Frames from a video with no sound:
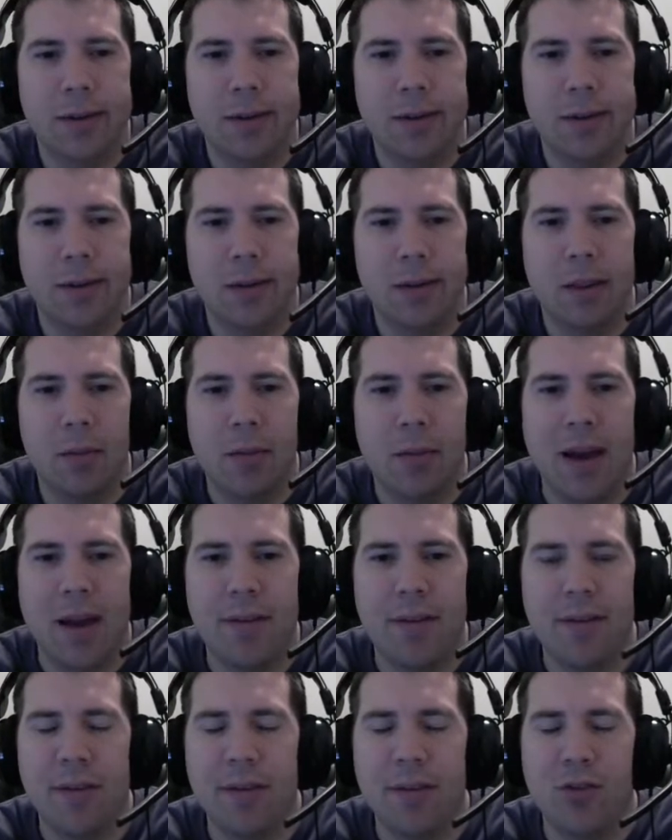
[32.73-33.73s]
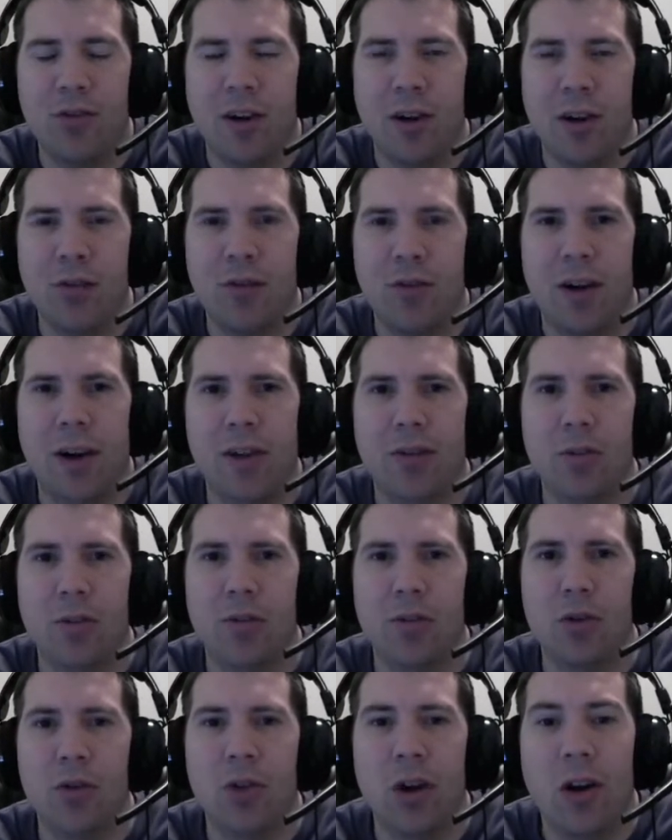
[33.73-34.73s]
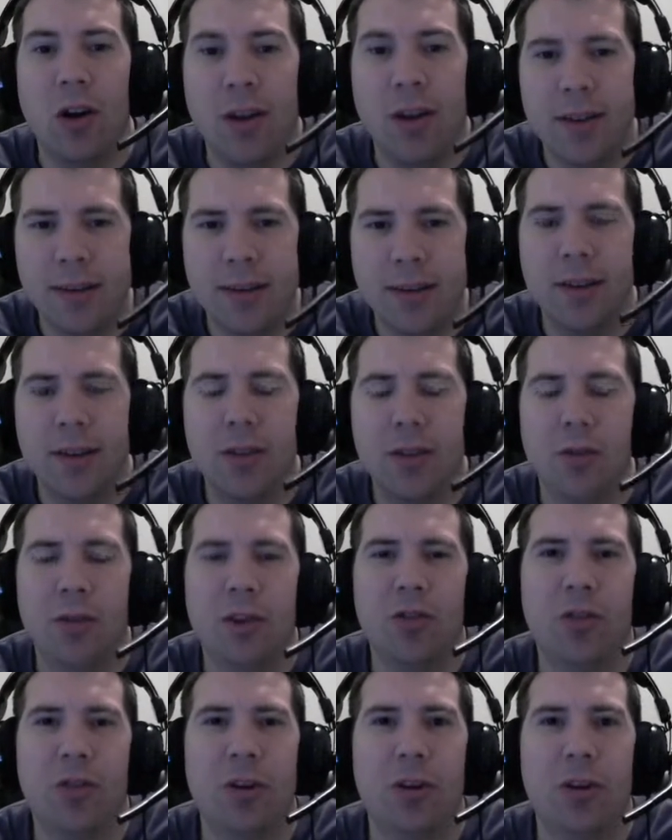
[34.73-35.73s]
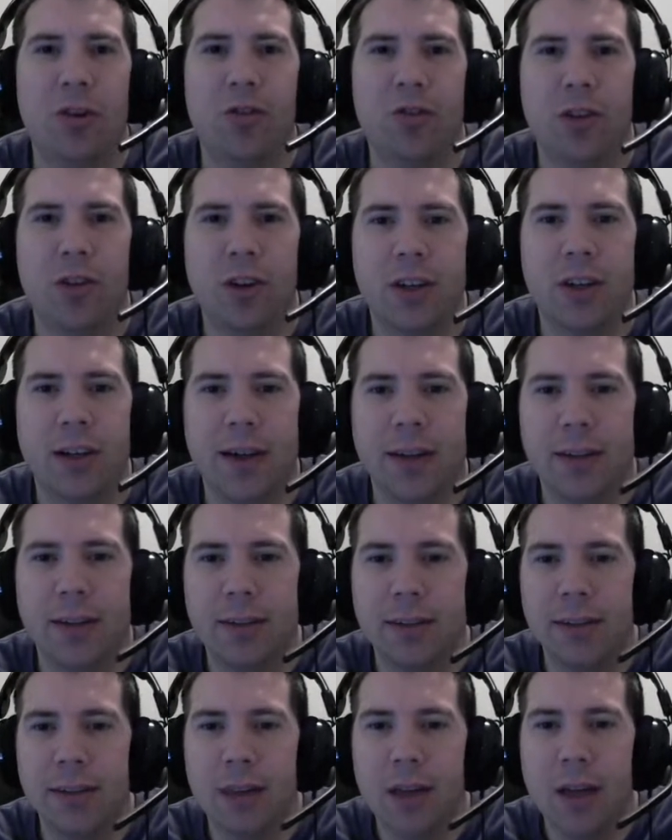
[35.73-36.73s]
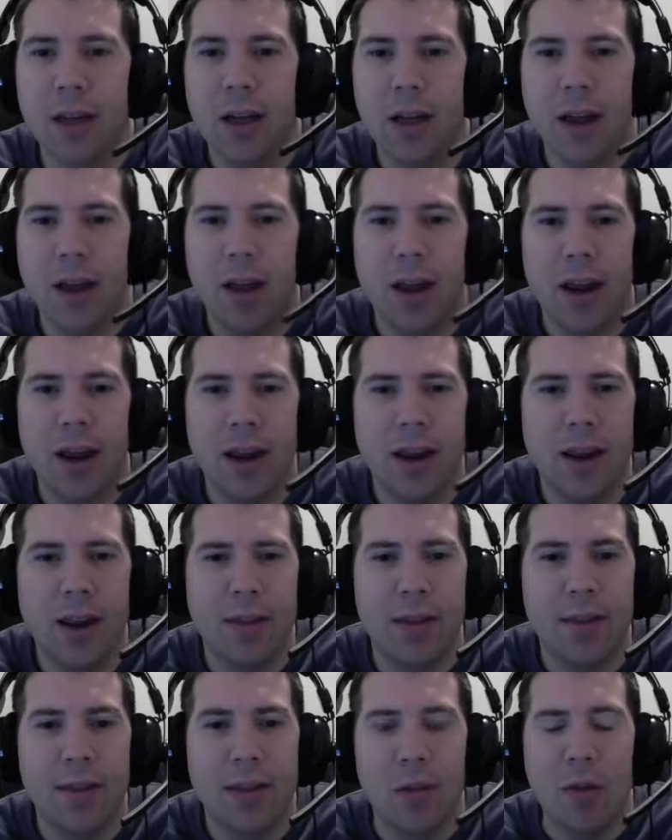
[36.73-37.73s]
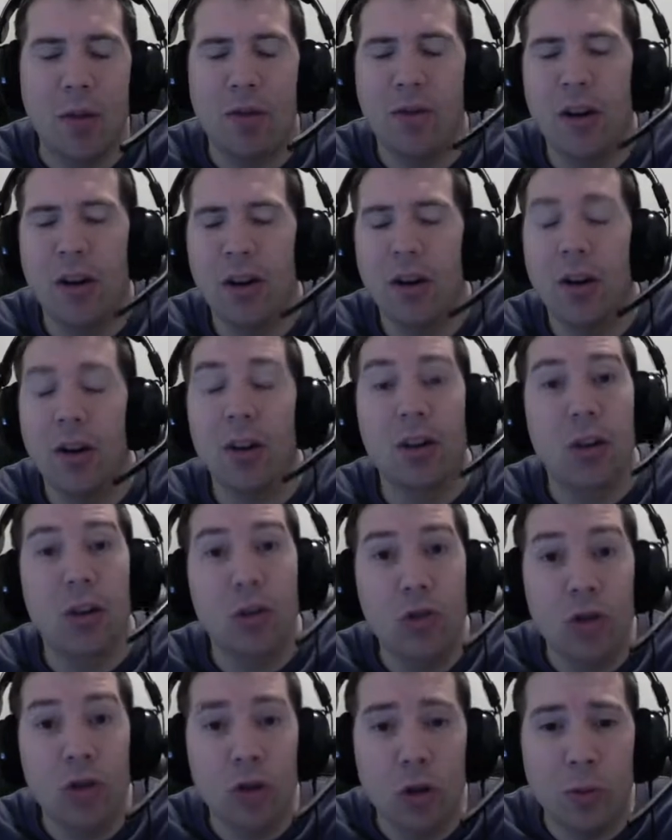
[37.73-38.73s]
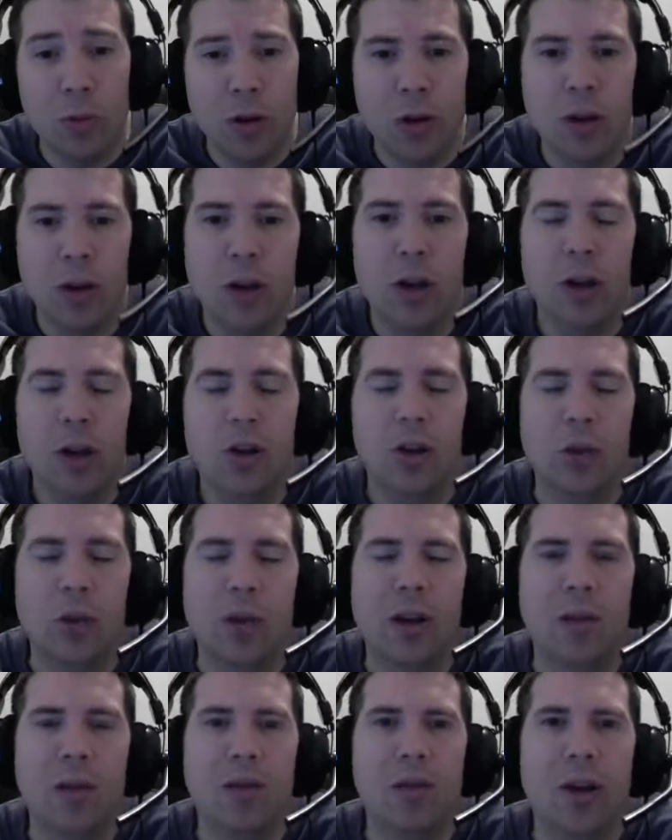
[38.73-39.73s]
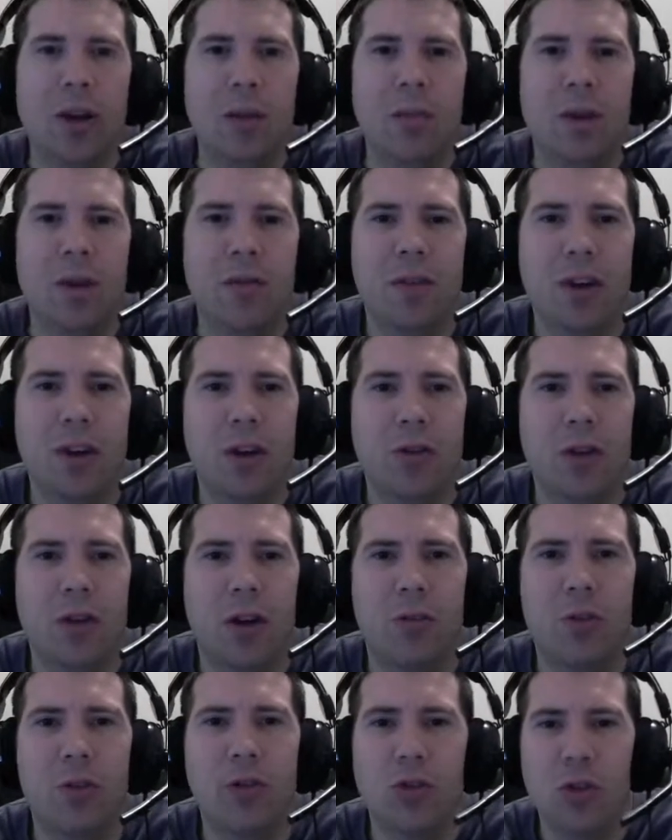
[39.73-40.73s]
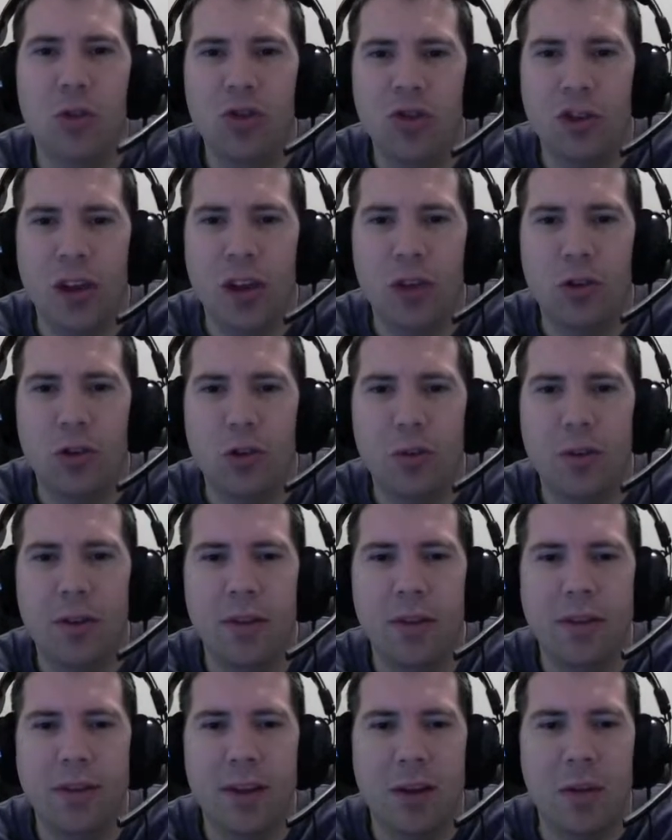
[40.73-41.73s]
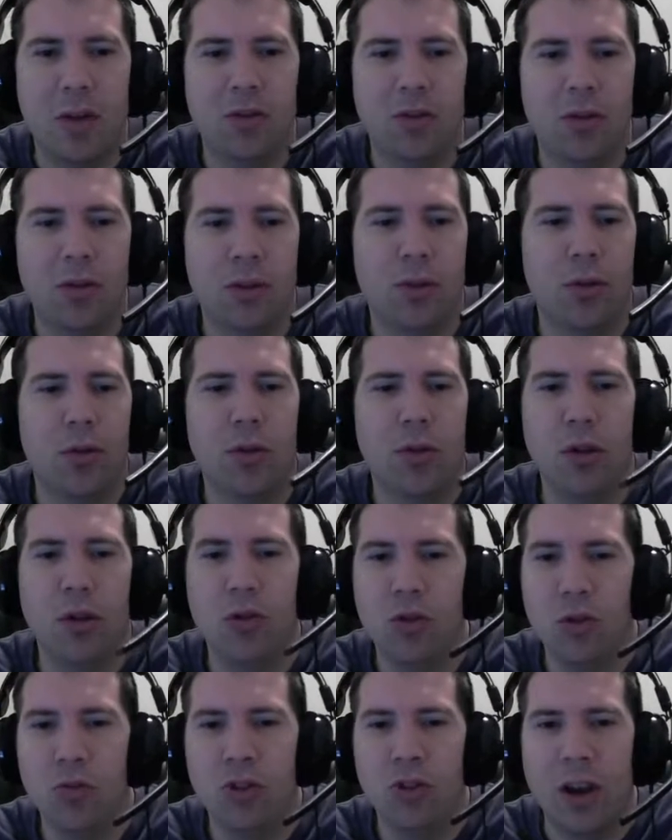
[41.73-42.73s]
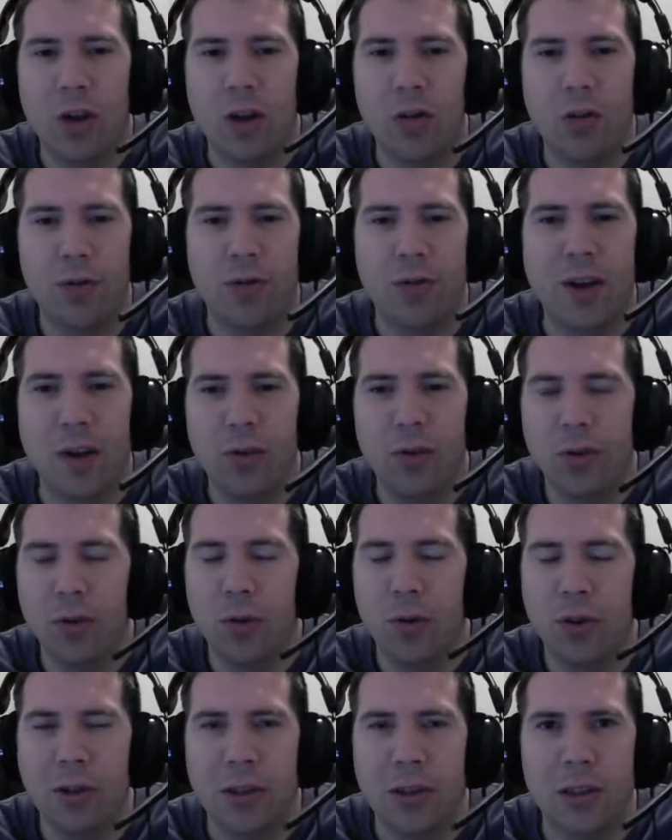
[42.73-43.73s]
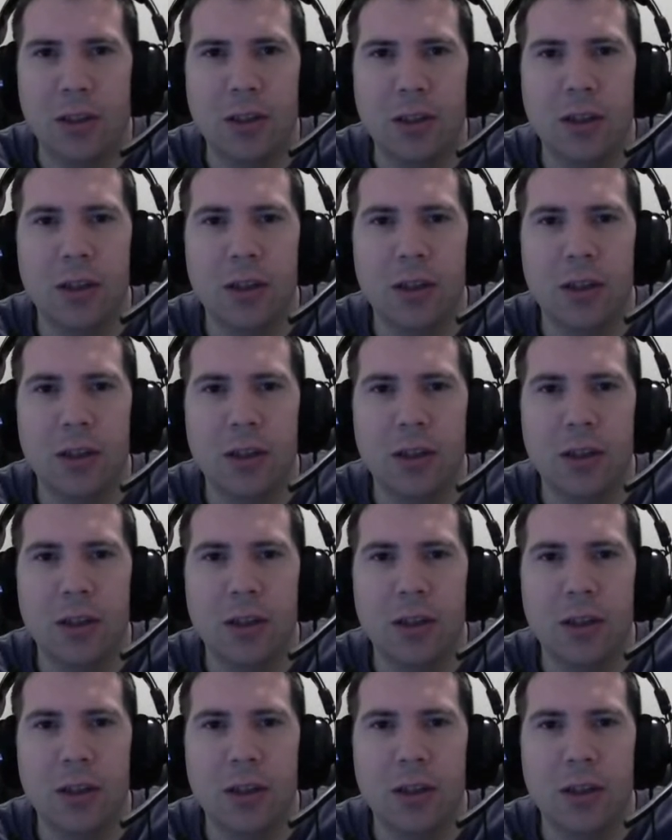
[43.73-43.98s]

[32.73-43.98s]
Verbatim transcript: the masses and try to find some new content to feature here on Shardcast. And this time I found it on YouTube. Normally I find my videos off the Twitch channel, but this time I was looking through the YouTube channels, found Solitaun,